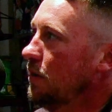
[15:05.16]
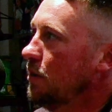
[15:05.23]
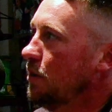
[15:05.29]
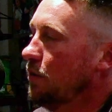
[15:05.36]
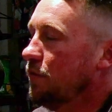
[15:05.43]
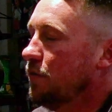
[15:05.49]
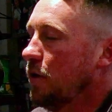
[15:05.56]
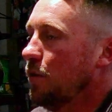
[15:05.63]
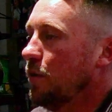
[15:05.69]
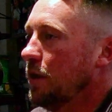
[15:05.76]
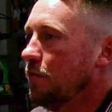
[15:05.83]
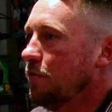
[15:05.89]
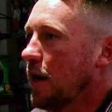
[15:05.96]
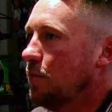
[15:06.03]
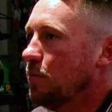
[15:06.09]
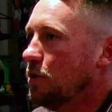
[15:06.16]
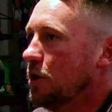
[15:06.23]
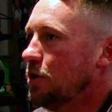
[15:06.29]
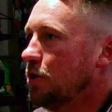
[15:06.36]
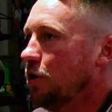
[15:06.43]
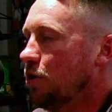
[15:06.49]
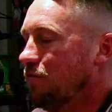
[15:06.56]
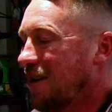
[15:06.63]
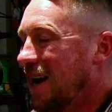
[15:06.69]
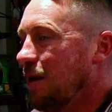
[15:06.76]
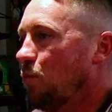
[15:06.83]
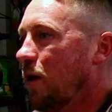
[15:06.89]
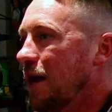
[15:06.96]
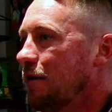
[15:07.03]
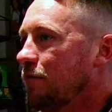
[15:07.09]
you float in the right position, the
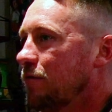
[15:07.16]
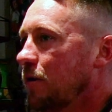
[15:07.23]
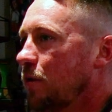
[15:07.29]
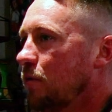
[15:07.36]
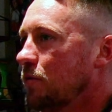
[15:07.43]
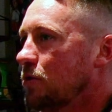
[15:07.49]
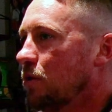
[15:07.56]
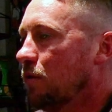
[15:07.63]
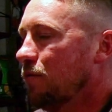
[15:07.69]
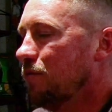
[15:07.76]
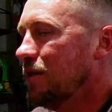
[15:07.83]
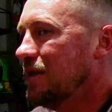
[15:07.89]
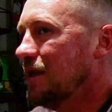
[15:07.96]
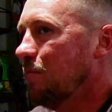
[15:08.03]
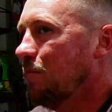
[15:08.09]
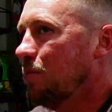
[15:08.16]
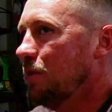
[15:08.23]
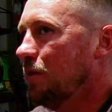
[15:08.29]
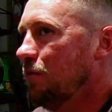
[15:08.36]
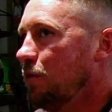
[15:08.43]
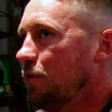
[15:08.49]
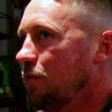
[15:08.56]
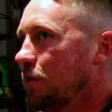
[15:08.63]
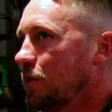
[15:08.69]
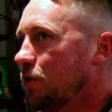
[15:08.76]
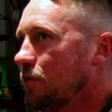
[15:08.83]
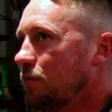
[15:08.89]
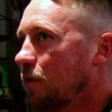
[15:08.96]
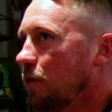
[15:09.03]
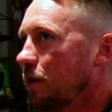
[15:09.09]
right weight float. So, for example, if you fished
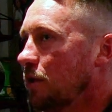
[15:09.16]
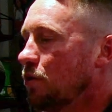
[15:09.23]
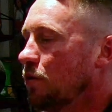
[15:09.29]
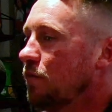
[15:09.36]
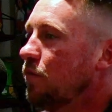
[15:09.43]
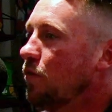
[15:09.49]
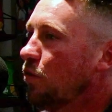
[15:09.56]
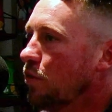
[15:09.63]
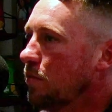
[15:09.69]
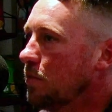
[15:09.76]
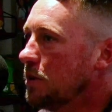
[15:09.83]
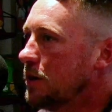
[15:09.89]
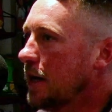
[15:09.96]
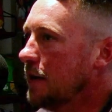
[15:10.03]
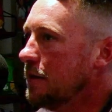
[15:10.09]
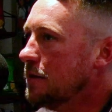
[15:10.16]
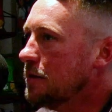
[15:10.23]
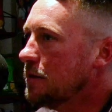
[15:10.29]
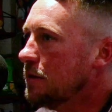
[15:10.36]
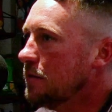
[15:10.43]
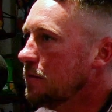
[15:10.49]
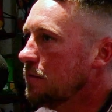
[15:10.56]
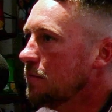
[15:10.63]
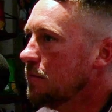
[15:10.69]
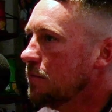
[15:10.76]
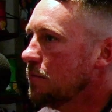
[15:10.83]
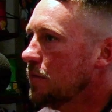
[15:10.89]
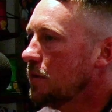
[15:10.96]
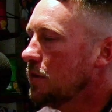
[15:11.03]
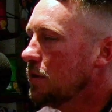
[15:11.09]
a float that took 4 number 10s
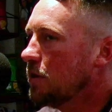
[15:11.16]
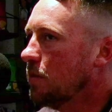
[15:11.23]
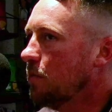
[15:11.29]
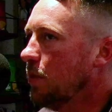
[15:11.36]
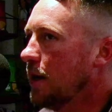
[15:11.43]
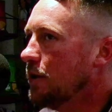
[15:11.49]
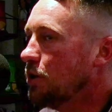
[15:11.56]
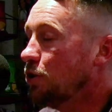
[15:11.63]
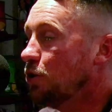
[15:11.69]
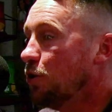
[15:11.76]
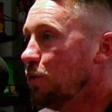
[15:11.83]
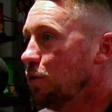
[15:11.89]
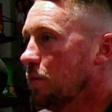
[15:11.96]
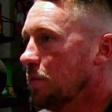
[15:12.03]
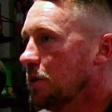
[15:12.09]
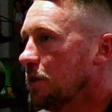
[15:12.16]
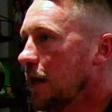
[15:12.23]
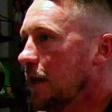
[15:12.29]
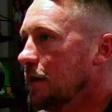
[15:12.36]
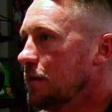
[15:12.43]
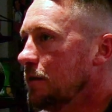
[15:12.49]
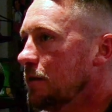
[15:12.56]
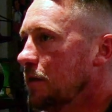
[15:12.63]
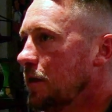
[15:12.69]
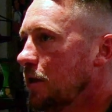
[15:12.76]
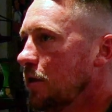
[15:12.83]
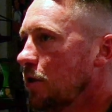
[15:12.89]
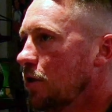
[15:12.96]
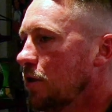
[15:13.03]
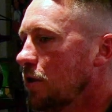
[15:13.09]
compared to 2 number 10s,
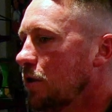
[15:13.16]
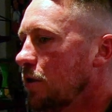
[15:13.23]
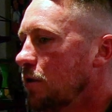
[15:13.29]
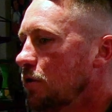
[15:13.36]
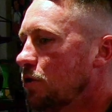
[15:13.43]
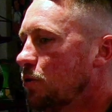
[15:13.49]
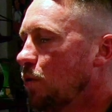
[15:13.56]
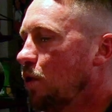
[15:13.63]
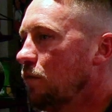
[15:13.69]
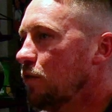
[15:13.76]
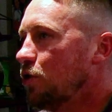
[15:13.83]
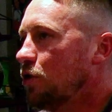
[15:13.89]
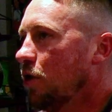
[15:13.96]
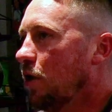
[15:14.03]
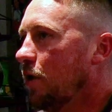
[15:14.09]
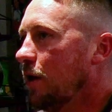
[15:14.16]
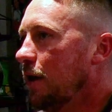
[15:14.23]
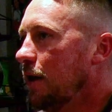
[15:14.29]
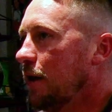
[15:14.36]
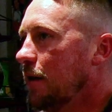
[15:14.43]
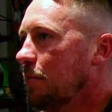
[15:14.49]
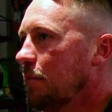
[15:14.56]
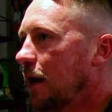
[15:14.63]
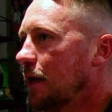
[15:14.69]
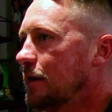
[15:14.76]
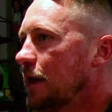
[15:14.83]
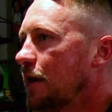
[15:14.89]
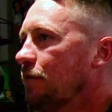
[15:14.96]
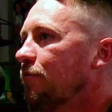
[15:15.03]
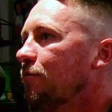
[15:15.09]
to overshot it, it might
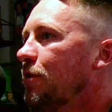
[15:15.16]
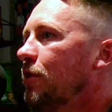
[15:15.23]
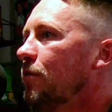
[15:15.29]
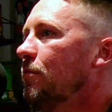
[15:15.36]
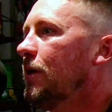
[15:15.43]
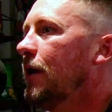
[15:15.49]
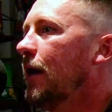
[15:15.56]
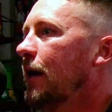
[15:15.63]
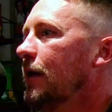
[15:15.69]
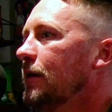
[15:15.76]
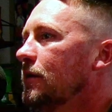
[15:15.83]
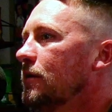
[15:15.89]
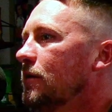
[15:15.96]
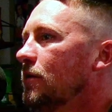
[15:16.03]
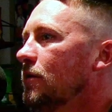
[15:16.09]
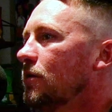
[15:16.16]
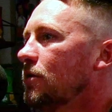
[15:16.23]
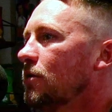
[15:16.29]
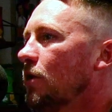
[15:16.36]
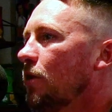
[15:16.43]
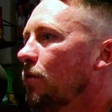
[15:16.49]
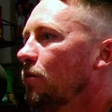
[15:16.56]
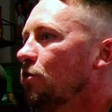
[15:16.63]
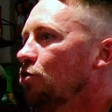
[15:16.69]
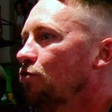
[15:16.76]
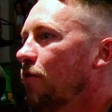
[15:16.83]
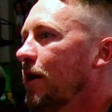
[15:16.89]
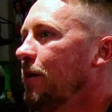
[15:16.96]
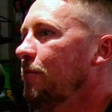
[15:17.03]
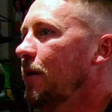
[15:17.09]
take 3 number 9s. So
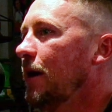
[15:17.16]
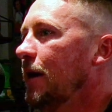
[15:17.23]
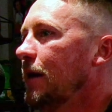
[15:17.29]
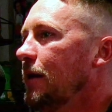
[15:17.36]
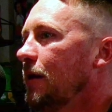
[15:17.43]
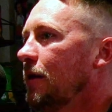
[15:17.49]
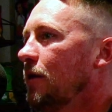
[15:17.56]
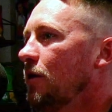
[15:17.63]
straight away,